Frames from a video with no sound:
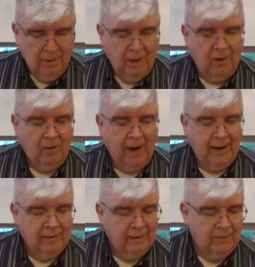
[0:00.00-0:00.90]
All
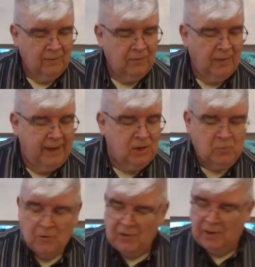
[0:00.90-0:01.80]
right. These
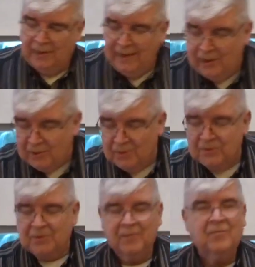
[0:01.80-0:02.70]
were the
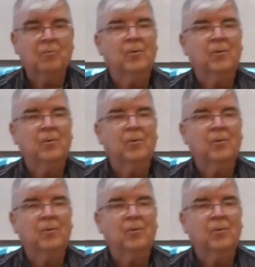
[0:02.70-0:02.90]
leaders of the